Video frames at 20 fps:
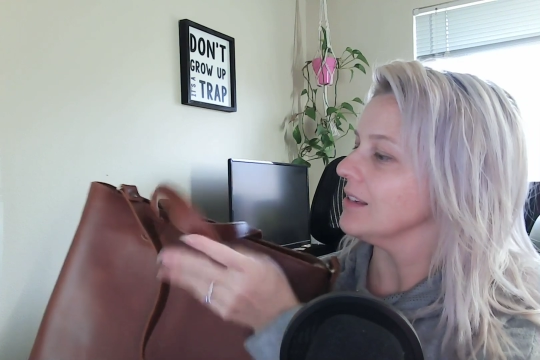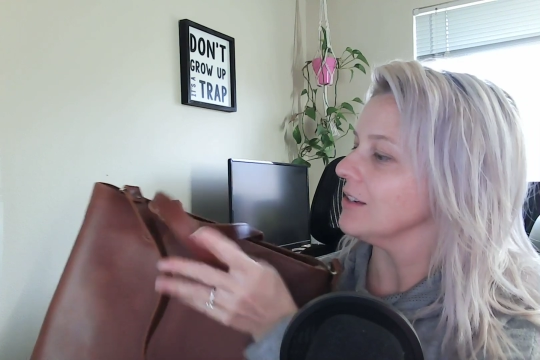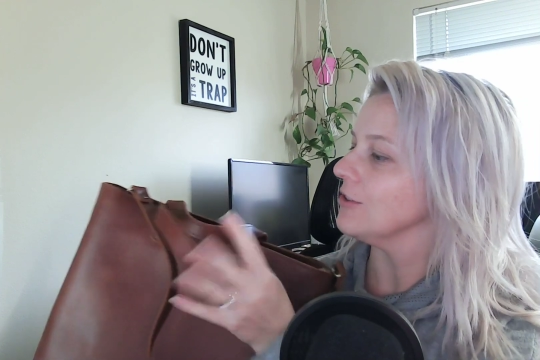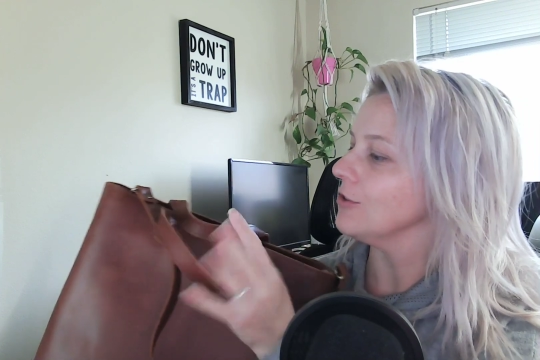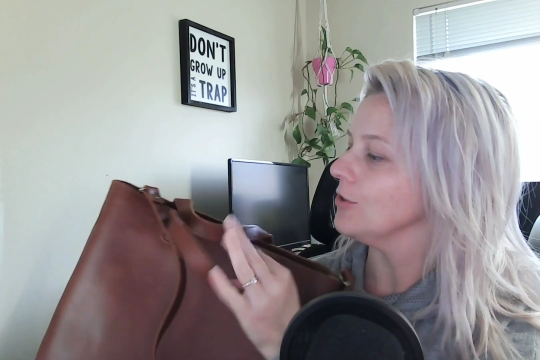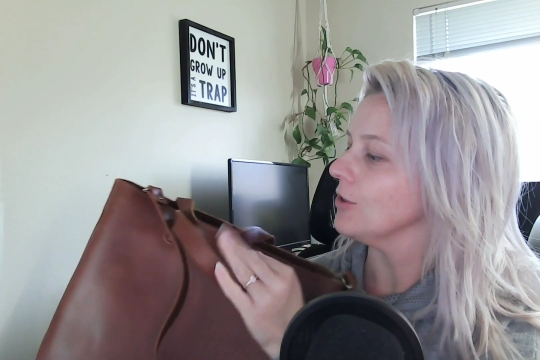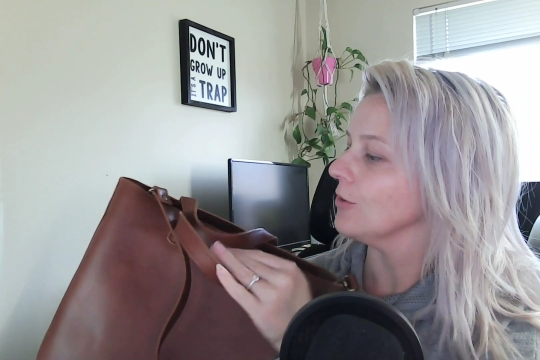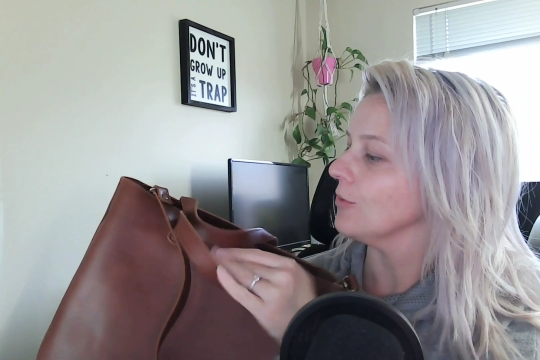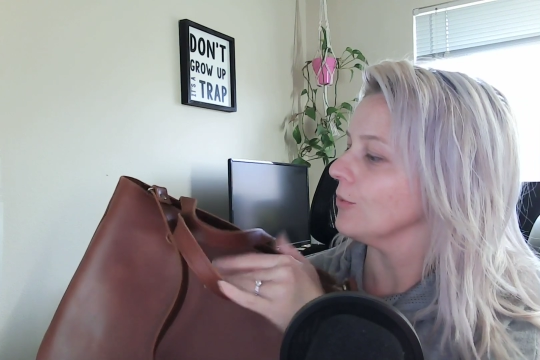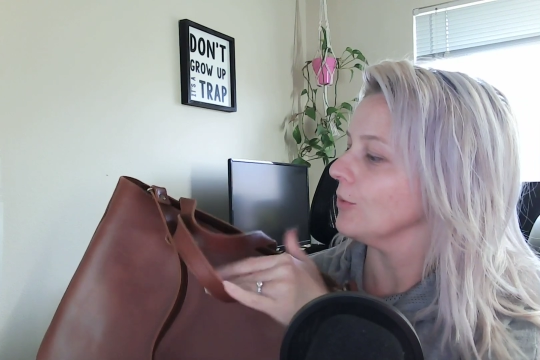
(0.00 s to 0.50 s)
is
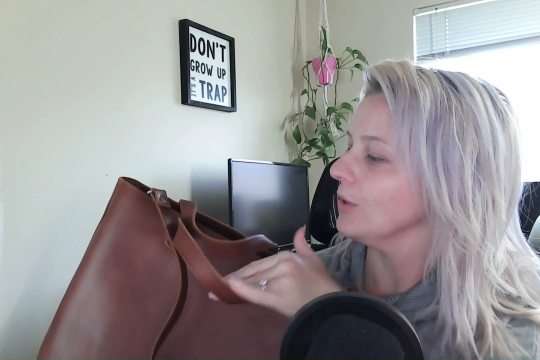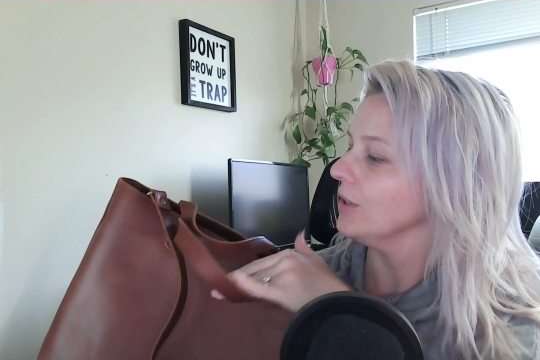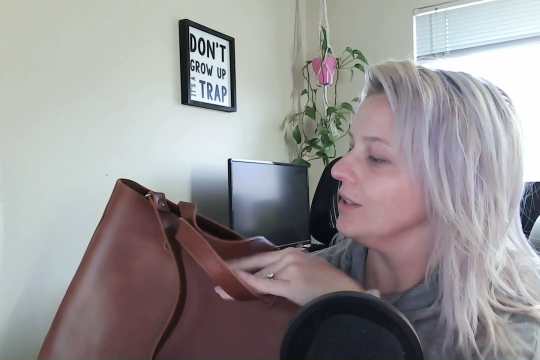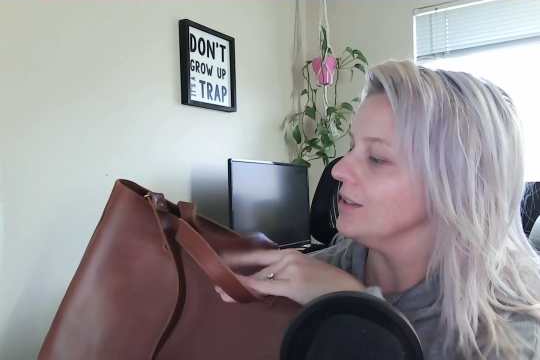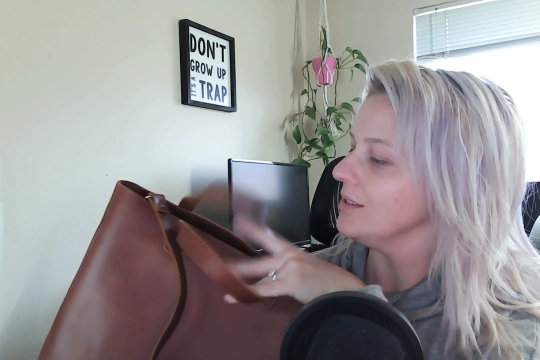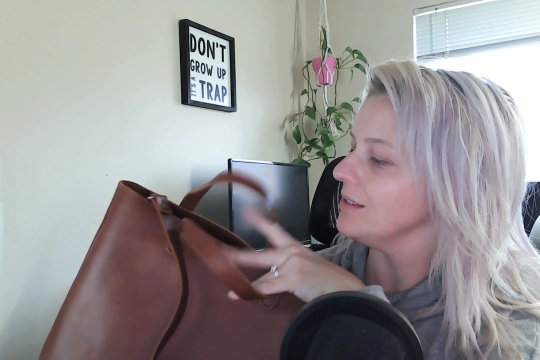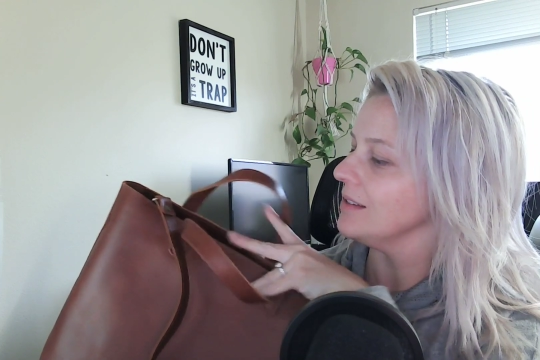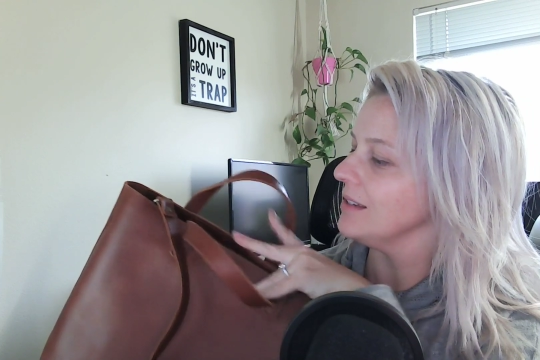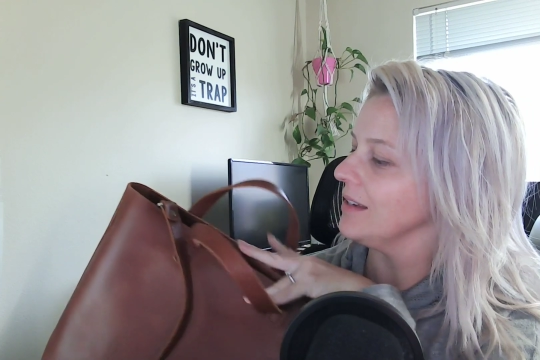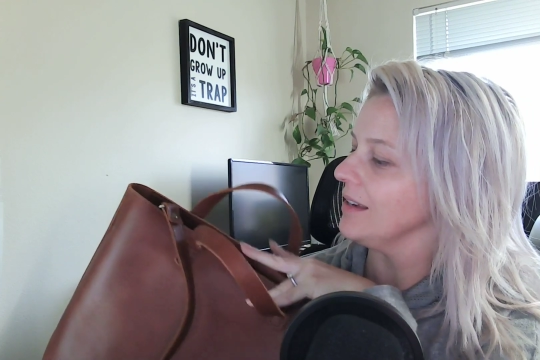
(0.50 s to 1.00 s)
you can really
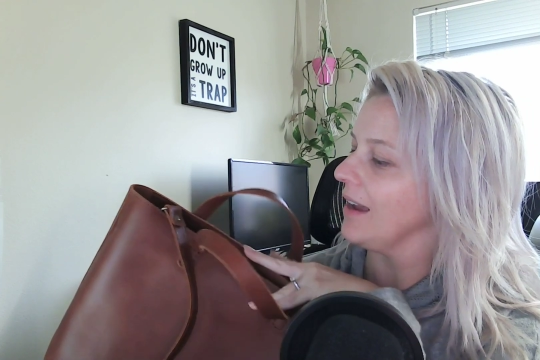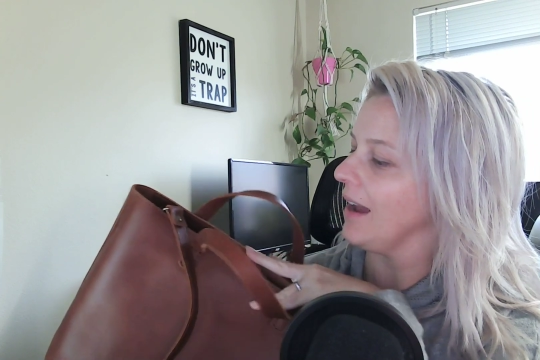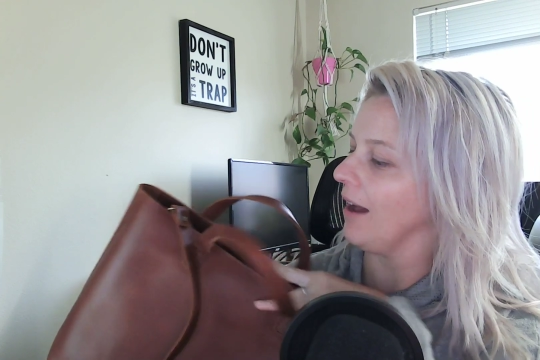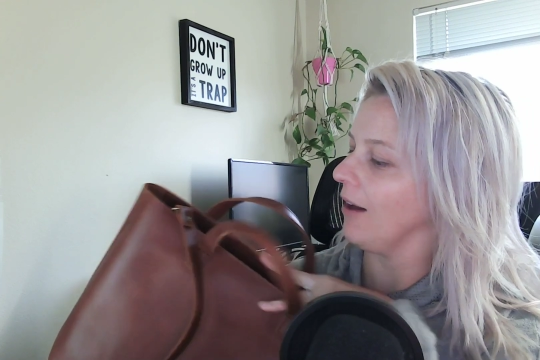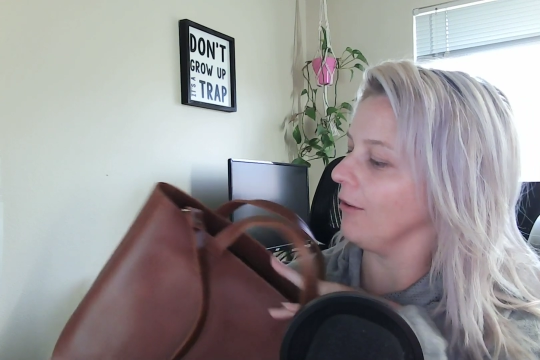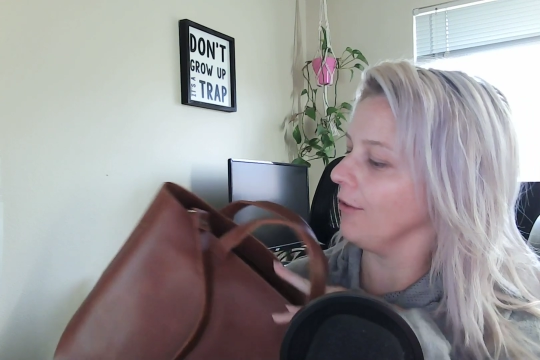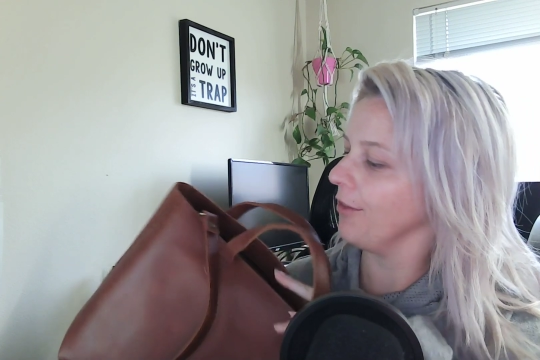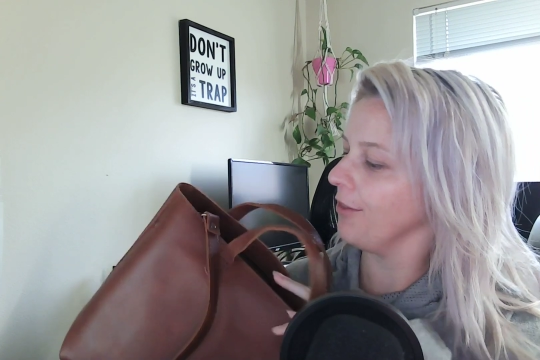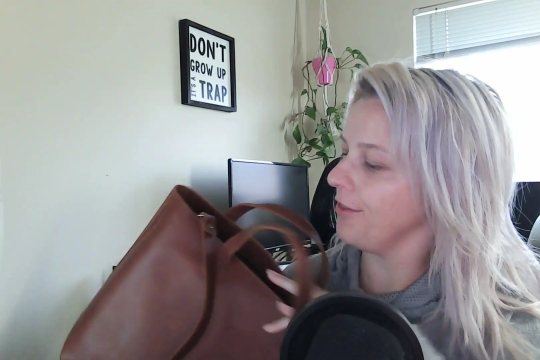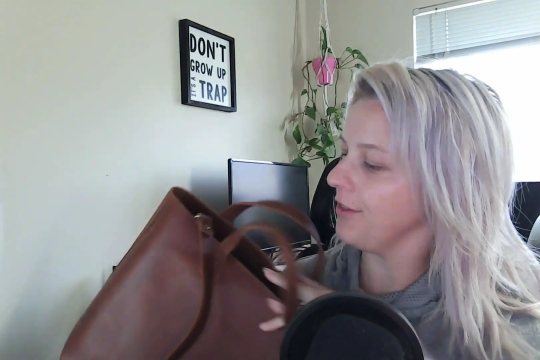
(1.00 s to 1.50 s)
see
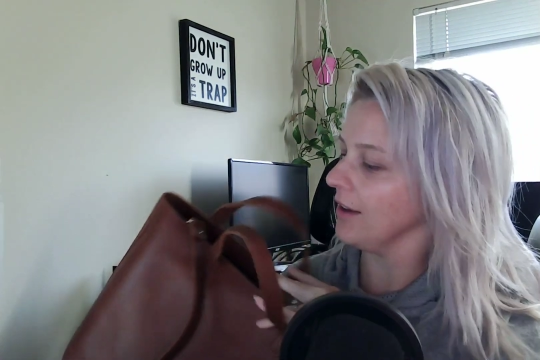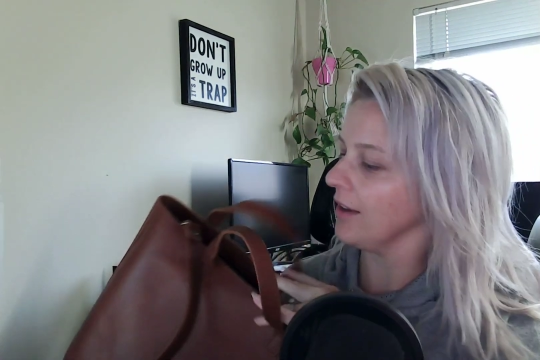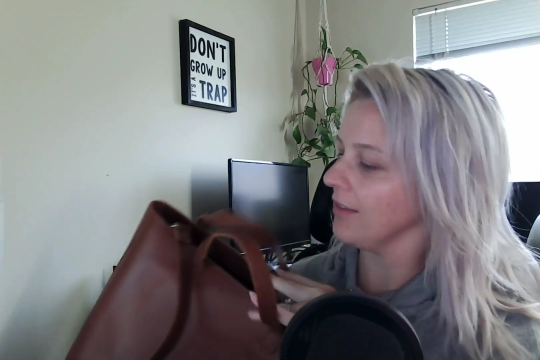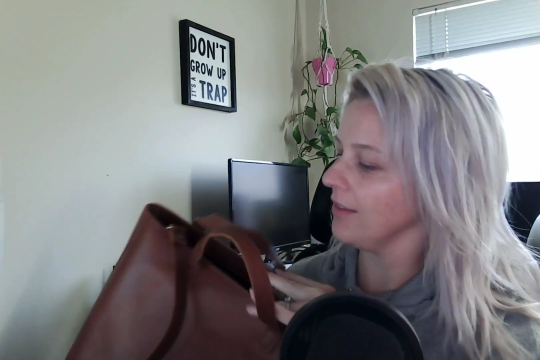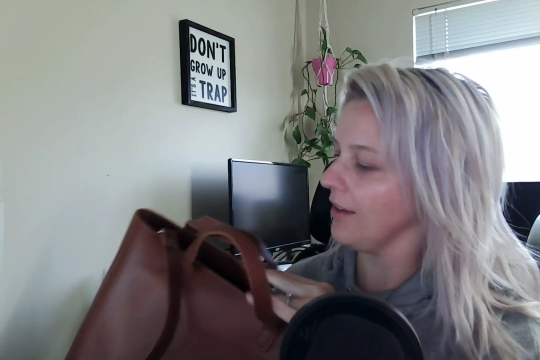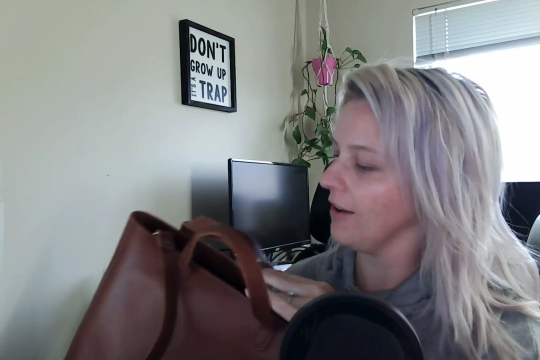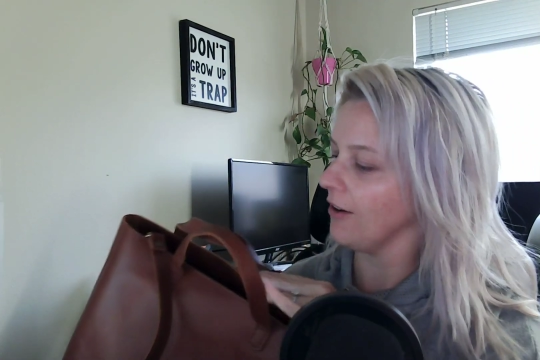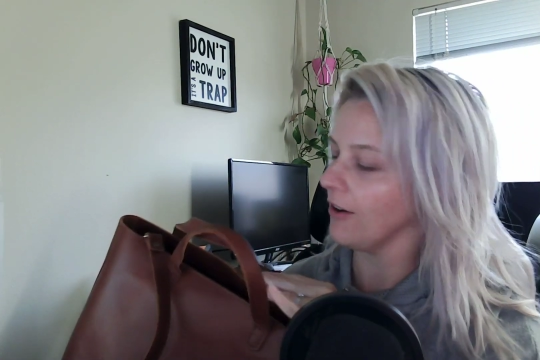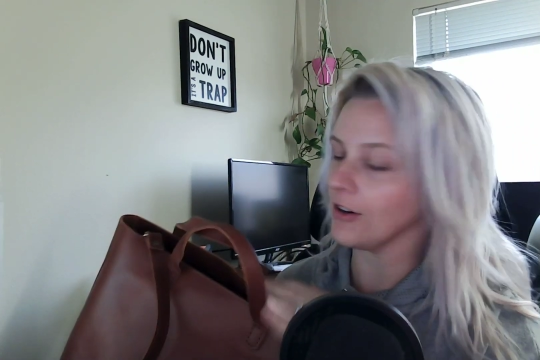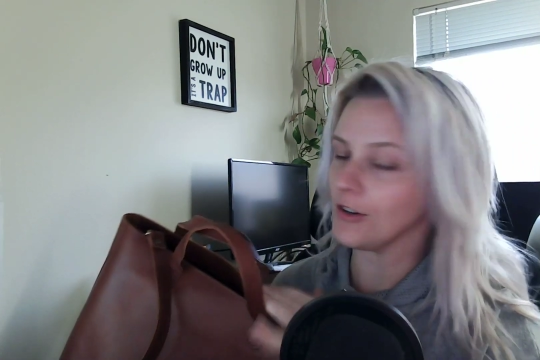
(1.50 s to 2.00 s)
how thick
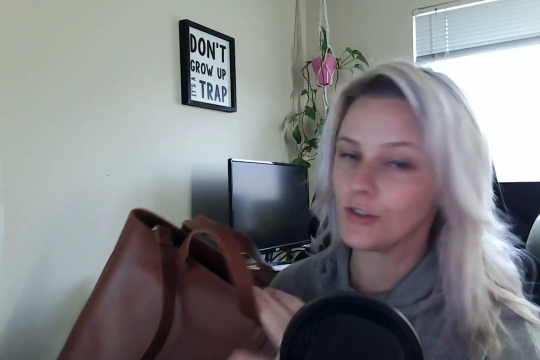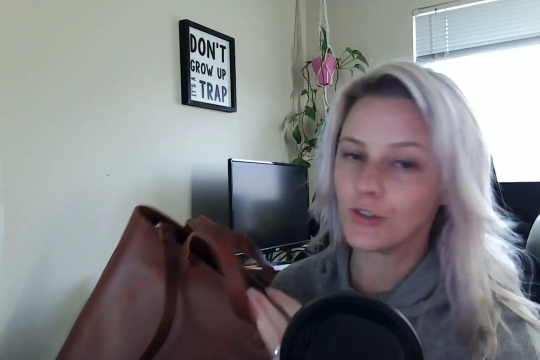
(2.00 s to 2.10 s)
they are.